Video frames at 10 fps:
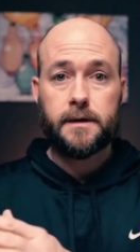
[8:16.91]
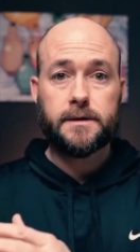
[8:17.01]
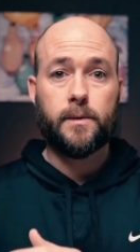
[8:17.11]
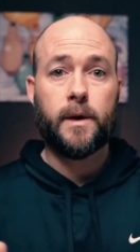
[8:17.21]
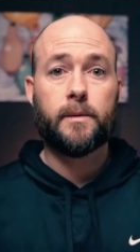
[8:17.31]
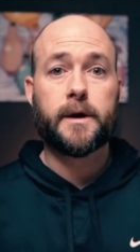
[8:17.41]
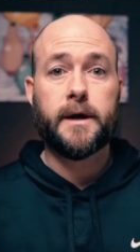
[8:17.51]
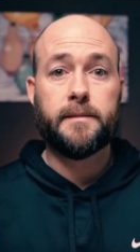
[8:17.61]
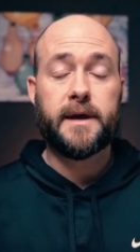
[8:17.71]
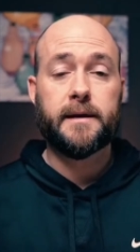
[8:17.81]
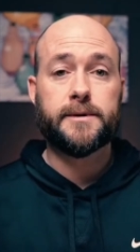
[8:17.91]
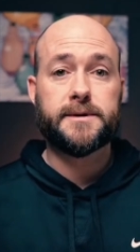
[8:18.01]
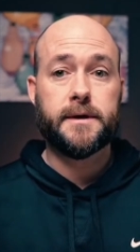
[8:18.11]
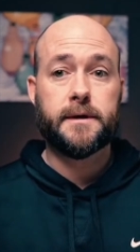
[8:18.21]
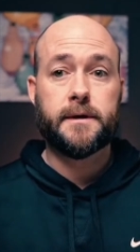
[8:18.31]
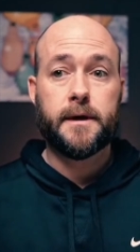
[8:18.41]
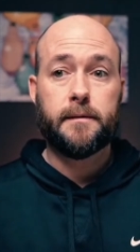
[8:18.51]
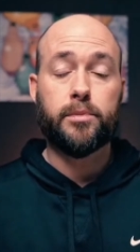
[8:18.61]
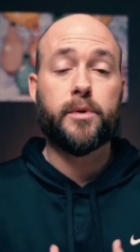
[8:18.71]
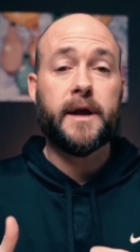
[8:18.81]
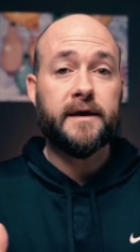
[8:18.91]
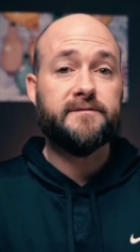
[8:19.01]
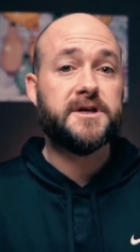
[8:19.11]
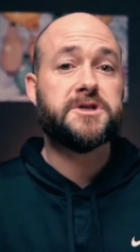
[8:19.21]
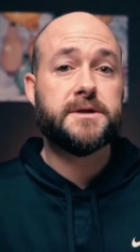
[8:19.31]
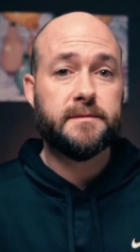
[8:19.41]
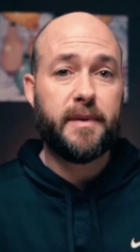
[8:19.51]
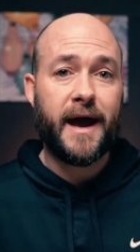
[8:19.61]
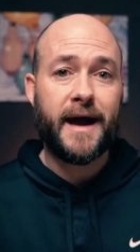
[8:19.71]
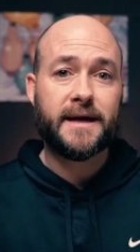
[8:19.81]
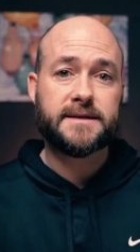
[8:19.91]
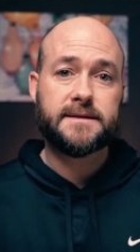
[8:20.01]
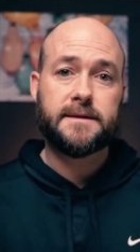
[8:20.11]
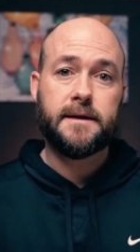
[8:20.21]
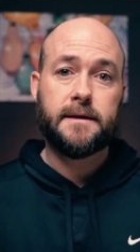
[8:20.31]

to where we're going to be able to bring a vision to pass.